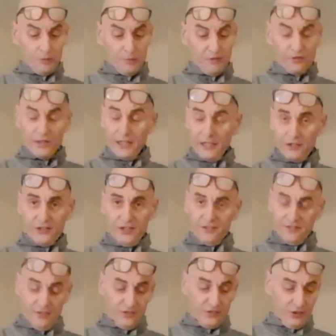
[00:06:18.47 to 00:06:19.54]
be really
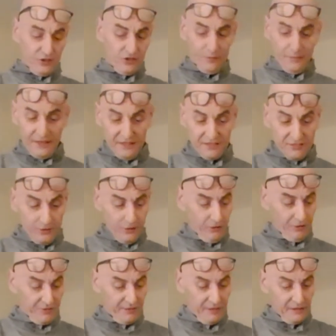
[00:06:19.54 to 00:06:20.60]
interesting to turn some of this
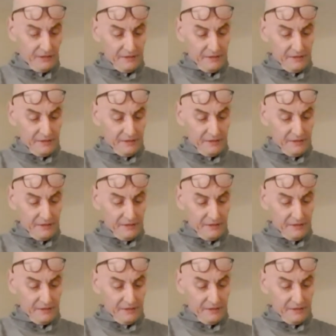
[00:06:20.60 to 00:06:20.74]
stuff.